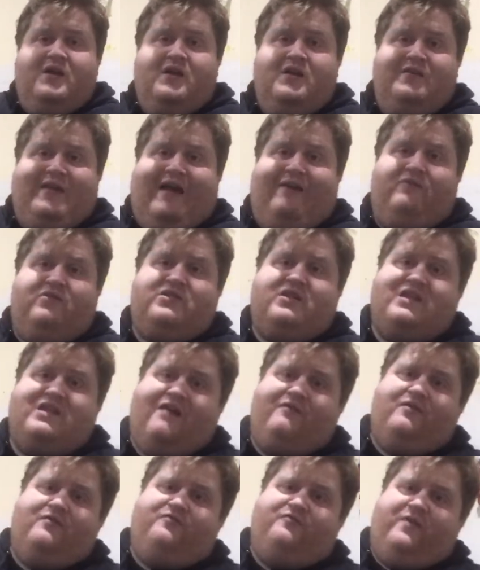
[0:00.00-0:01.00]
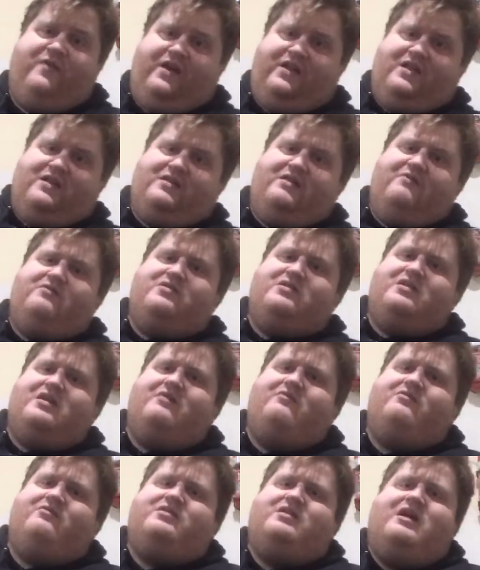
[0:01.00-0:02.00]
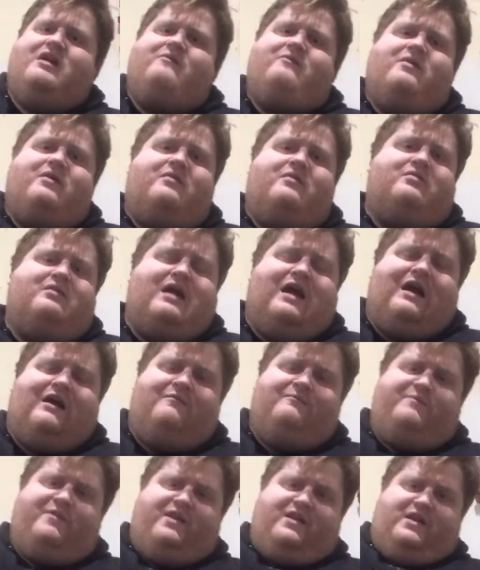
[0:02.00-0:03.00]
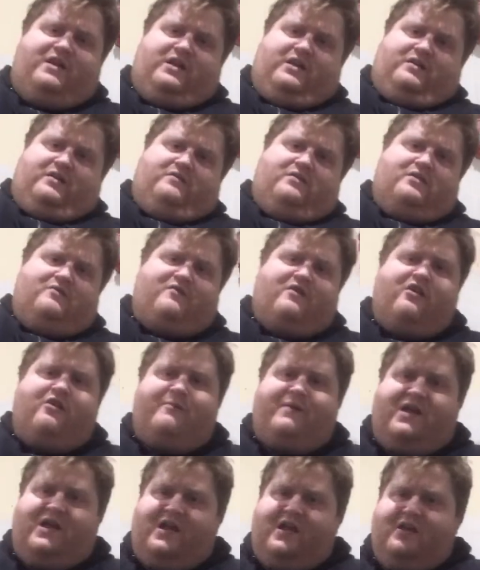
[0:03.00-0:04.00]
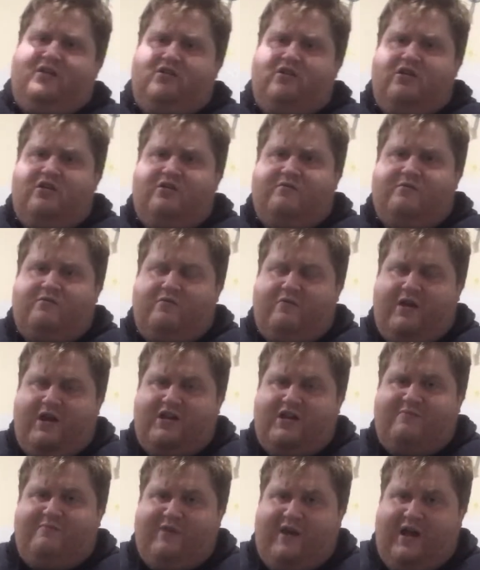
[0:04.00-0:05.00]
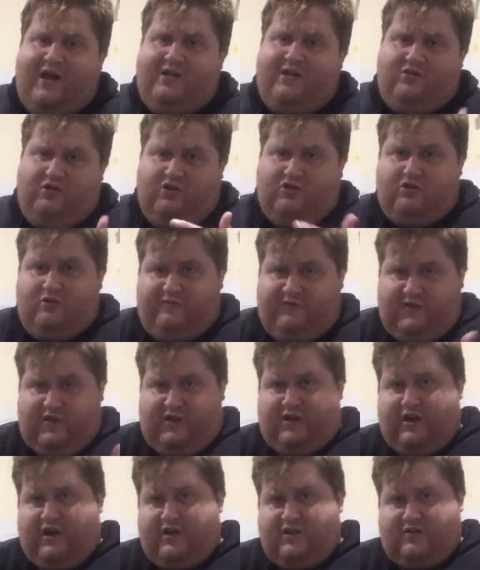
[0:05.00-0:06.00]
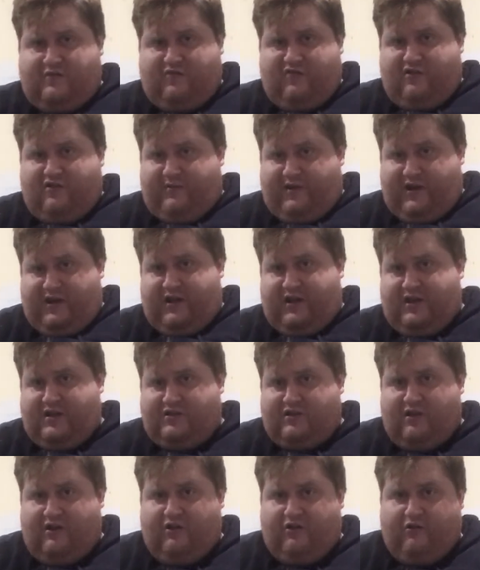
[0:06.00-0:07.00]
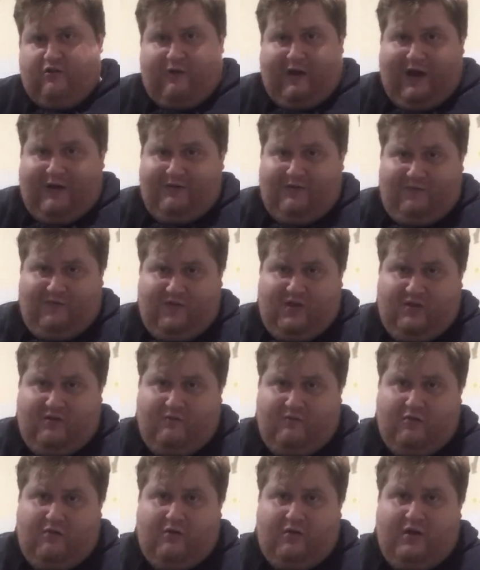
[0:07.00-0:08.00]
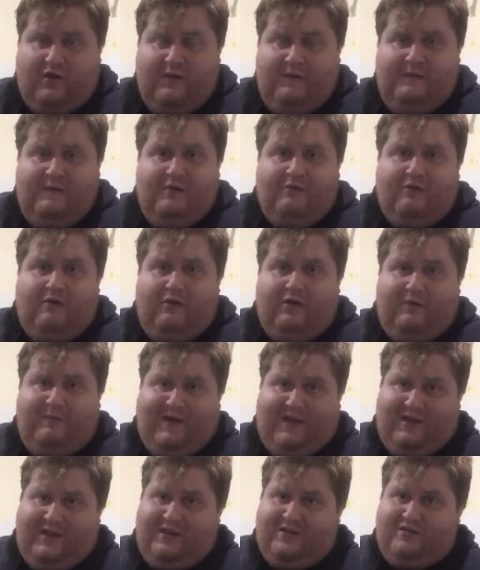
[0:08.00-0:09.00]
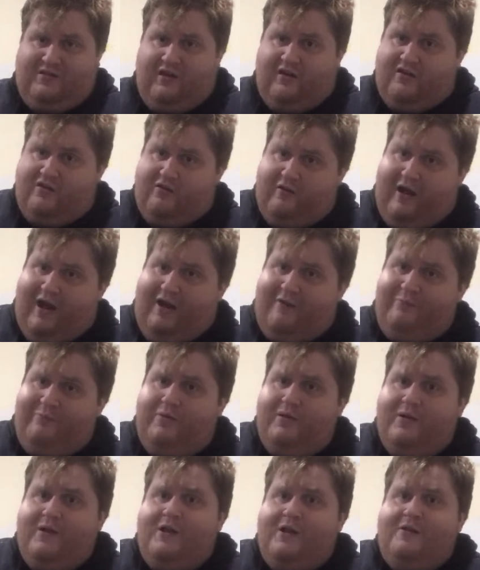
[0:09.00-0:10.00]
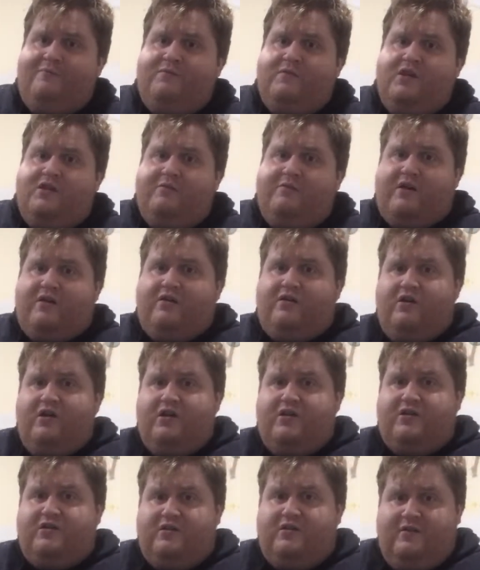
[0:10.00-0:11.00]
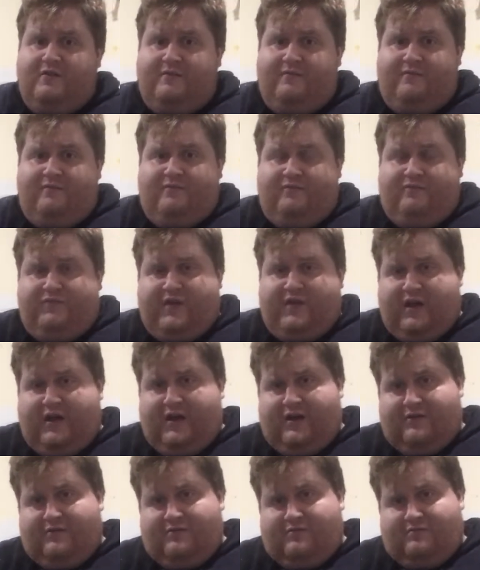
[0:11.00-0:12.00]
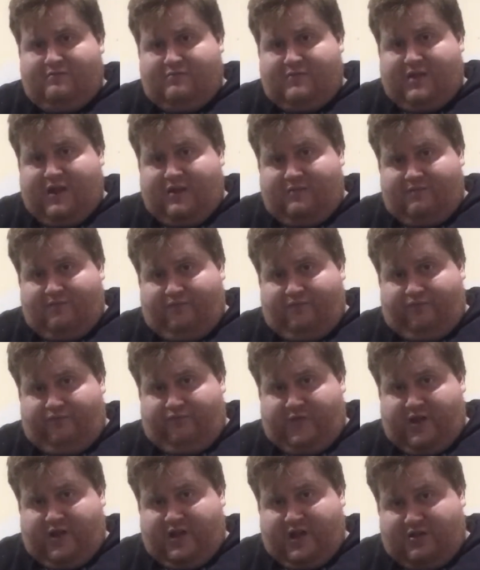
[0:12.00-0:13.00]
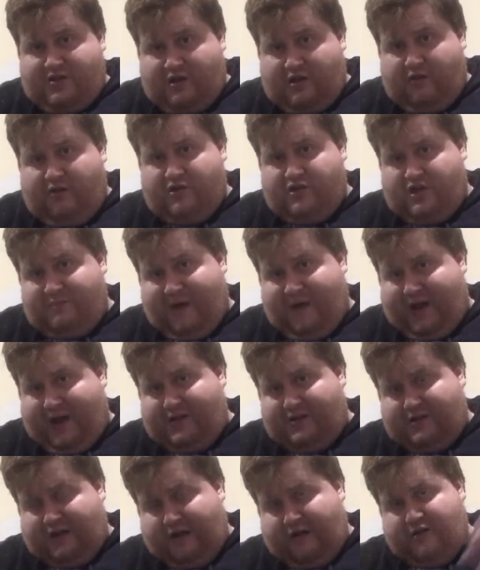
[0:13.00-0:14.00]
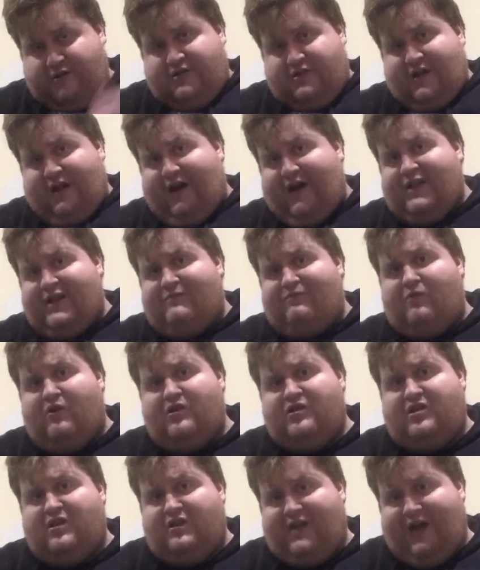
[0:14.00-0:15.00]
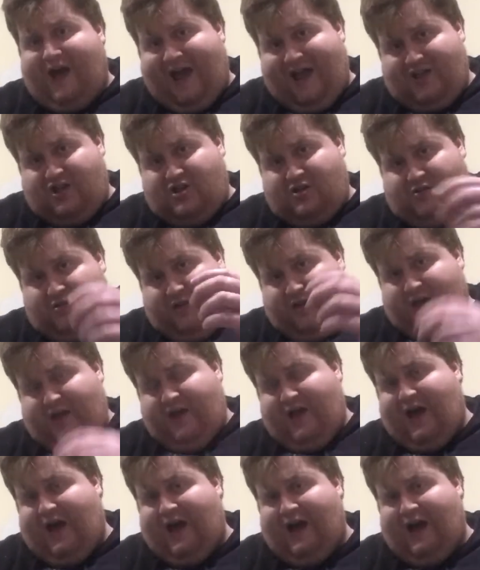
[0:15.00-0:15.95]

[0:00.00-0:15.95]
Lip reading: That was another thing, that there was another beginning. In the very beginning, the reason being YouTube videos in the very beginning are so crap, the quality back then is so crap, because the technology back in those days wasn't actually